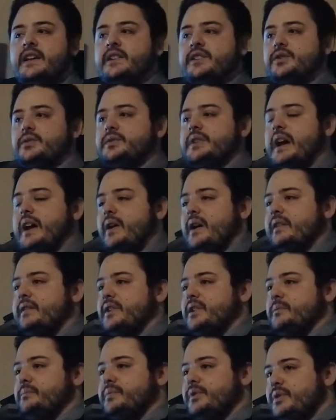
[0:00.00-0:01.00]
you'll now have a
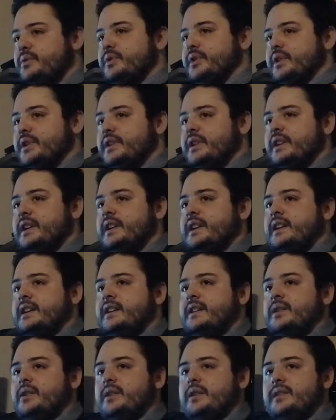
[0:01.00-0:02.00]
computer
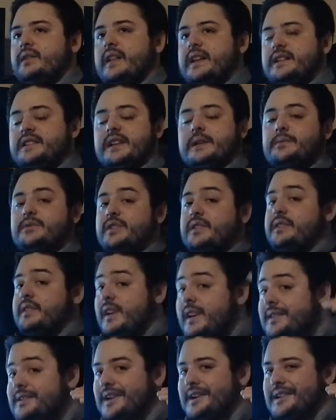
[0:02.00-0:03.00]
that is able to
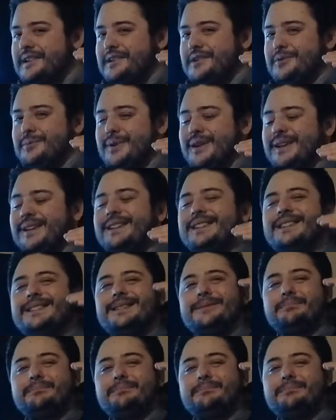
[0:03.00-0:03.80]
think like a human